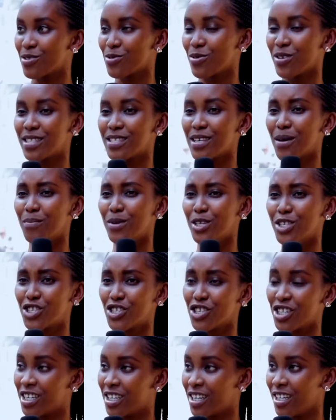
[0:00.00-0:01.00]
so it's a bit
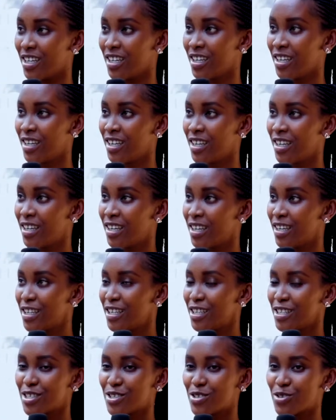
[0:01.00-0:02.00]
tricky.
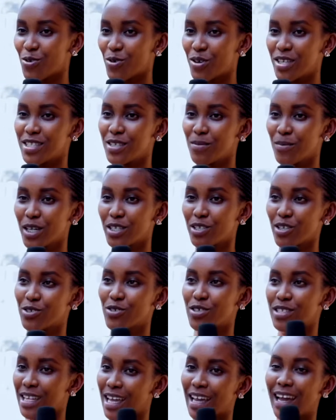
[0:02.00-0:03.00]
So Easy
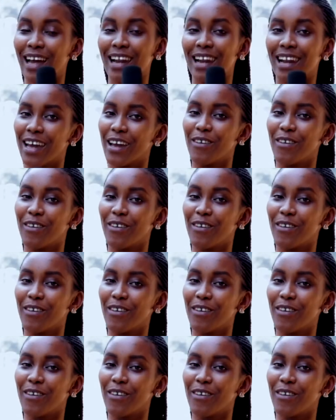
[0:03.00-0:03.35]
Matatu is like a